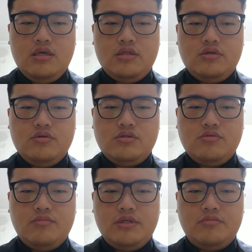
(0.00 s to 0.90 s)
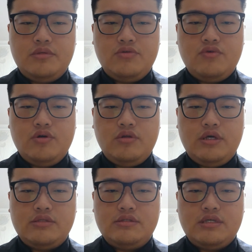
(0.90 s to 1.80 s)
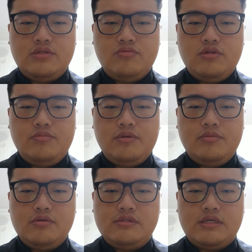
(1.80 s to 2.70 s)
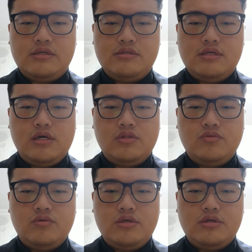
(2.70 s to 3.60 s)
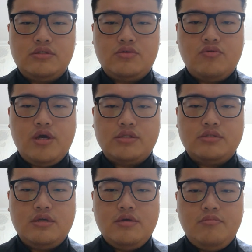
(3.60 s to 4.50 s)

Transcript: It also made me realize that what people think they are doing is correct,